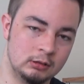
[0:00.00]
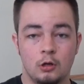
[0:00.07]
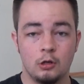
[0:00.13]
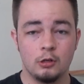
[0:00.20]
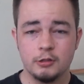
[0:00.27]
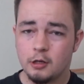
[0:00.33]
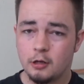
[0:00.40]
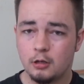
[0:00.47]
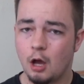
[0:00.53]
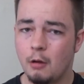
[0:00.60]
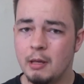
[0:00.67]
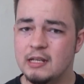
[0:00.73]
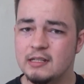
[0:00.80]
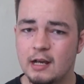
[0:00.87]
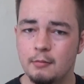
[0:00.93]
Also,
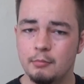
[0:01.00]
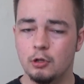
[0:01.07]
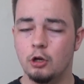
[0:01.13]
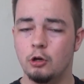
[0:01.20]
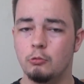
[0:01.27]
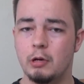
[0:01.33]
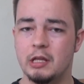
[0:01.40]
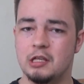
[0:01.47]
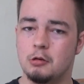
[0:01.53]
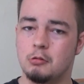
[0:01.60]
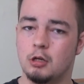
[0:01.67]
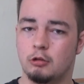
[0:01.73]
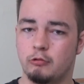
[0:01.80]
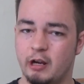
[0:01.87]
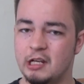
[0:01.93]
comment down below whether
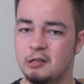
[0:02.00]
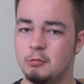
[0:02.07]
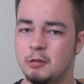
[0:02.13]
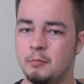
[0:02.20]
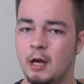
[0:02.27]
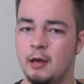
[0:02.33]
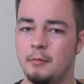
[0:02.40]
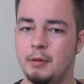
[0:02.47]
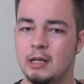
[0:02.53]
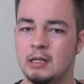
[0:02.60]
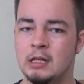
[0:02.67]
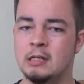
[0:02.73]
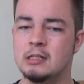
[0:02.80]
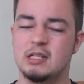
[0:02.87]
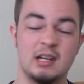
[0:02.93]
you agreed with my
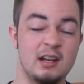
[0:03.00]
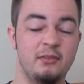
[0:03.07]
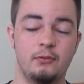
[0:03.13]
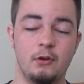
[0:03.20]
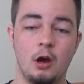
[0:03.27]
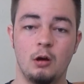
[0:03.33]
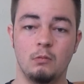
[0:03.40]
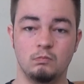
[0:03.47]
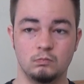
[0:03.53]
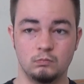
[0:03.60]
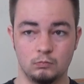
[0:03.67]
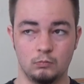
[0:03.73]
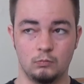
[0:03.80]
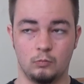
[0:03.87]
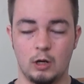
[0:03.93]
opinions, and if not,
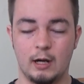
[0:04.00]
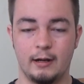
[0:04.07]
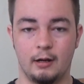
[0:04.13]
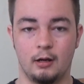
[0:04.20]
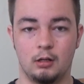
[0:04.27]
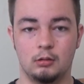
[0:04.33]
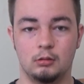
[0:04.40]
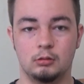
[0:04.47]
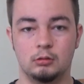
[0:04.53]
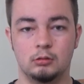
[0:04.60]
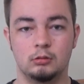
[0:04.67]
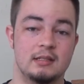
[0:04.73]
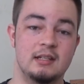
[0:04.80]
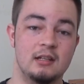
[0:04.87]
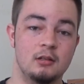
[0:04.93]
why not?
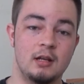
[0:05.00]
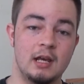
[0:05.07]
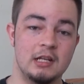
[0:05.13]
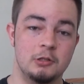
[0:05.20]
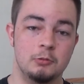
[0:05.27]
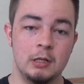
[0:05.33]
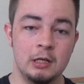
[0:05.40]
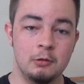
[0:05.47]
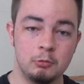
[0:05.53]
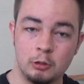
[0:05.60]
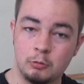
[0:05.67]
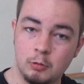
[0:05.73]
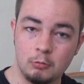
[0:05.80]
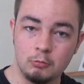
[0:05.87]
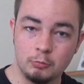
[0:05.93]
See you next week
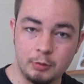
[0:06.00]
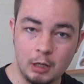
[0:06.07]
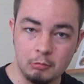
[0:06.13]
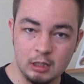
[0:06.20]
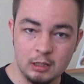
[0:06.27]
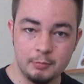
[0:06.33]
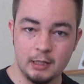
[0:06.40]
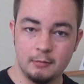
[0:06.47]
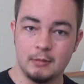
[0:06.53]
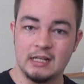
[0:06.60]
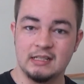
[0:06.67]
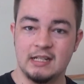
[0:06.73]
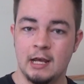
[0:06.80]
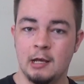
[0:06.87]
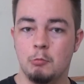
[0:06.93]
with what will probably be my
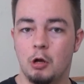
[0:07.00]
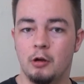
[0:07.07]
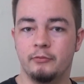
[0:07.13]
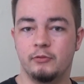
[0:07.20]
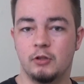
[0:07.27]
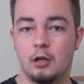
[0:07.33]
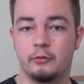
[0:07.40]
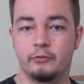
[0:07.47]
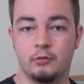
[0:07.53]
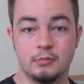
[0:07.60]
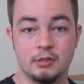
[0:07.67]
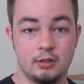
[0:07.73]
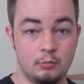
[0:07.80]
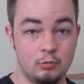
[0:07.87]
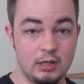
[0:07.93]
day one vlog from
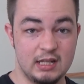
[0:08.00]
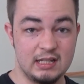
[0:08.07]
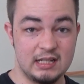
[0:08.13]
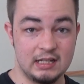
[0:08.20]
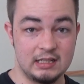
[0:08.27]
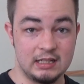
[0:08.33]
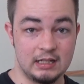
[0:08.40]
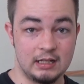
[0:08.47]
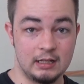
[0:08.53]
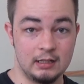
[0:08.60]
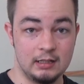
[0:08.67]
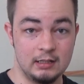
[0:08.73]
Summer in the City.